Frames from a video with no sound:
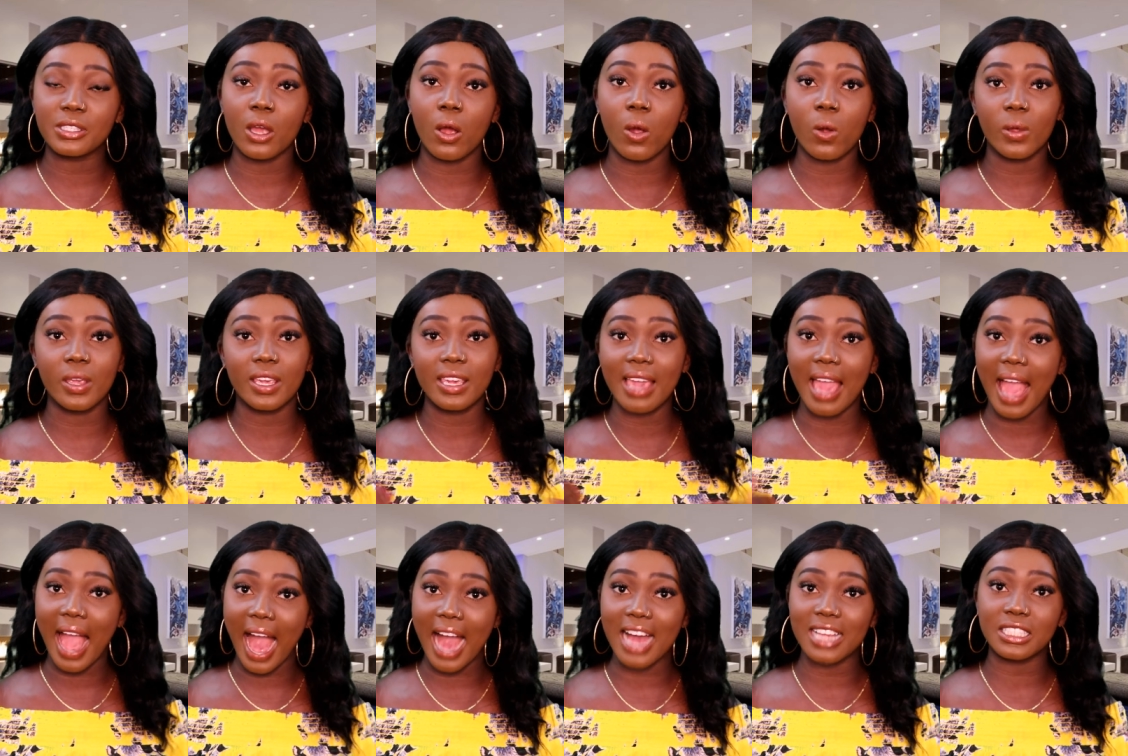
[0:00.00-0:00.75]
so he
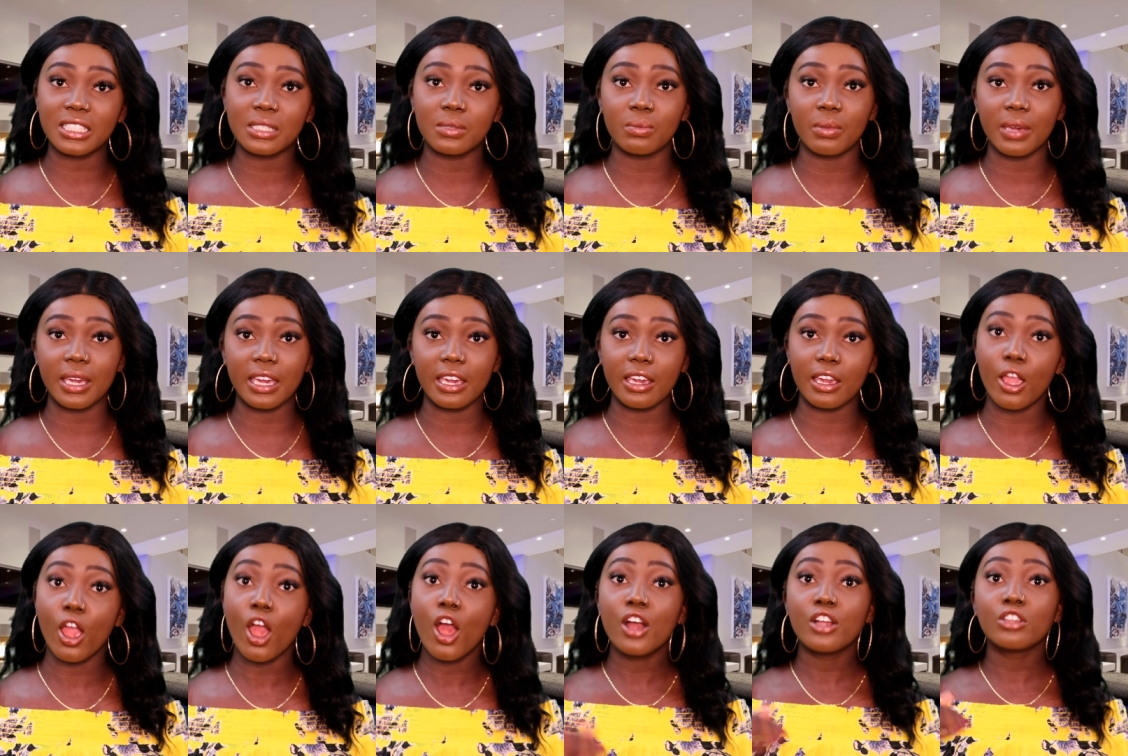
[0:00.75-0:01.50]
asked
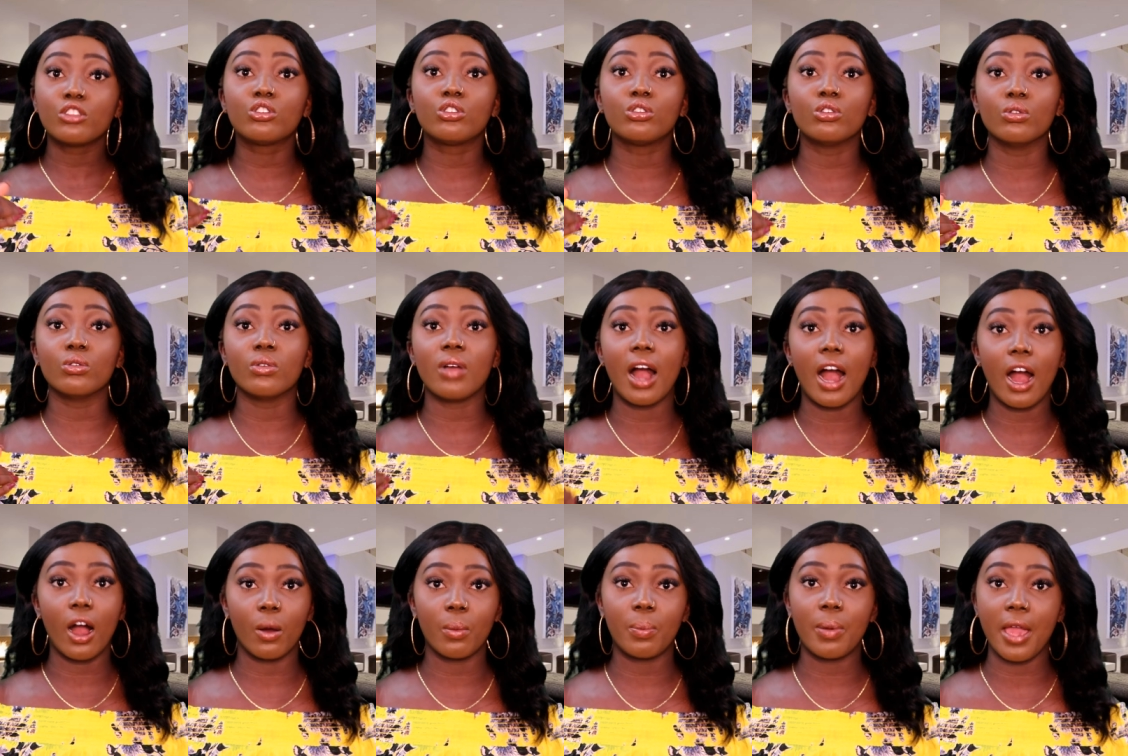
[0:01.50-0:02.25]
me to
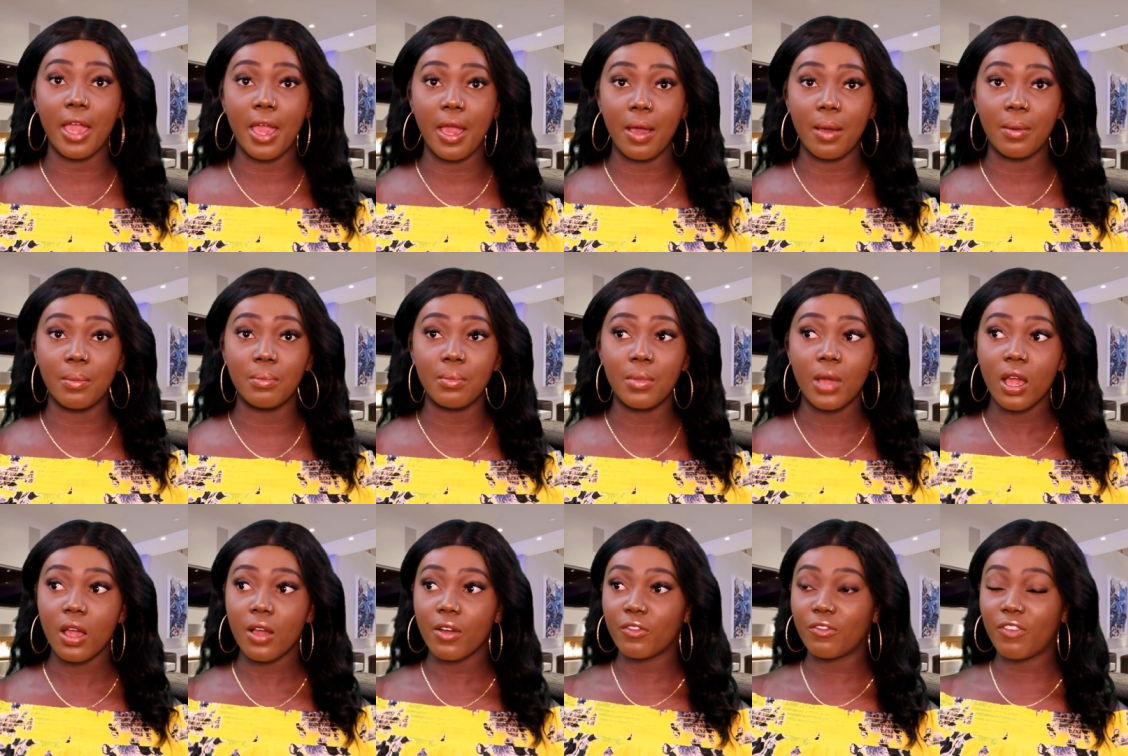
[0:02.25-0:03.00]
help him
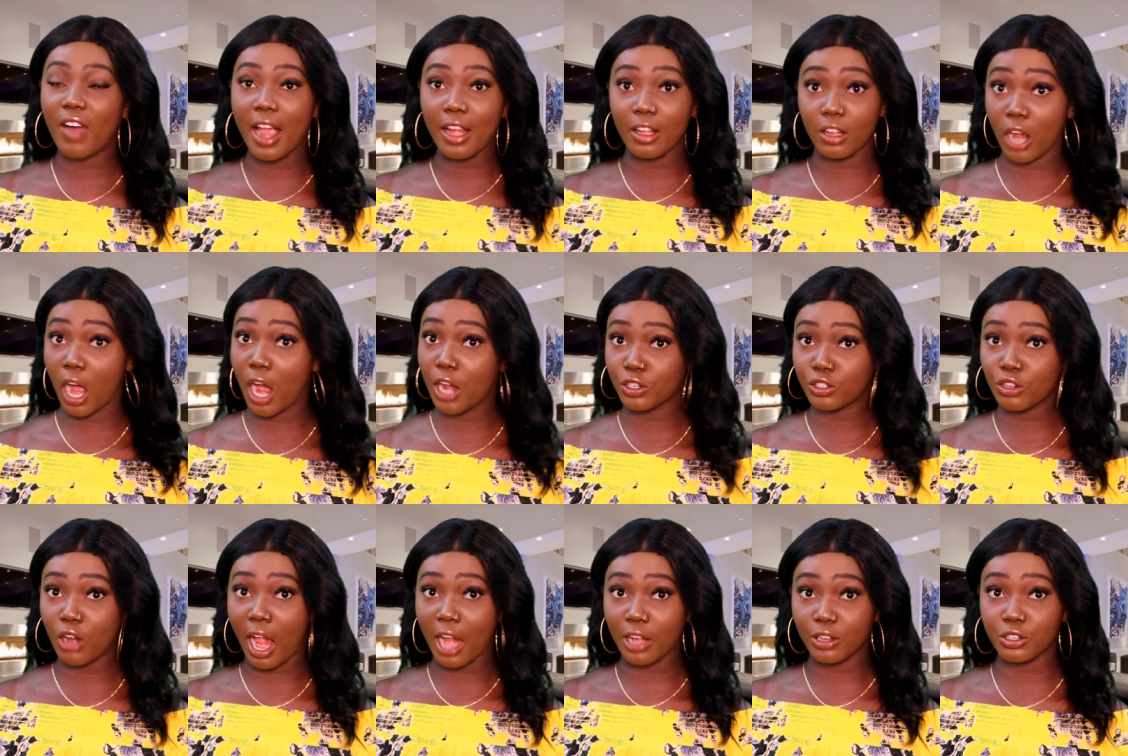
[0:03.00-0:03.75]
find
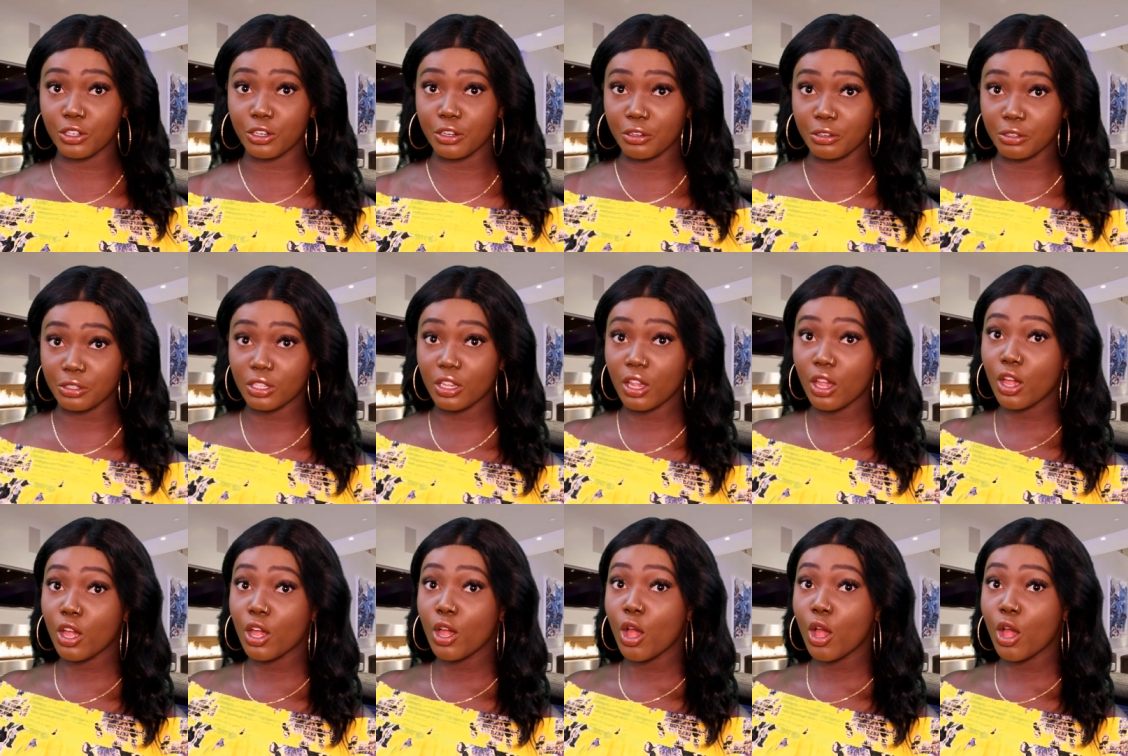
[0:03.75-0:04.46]
contractors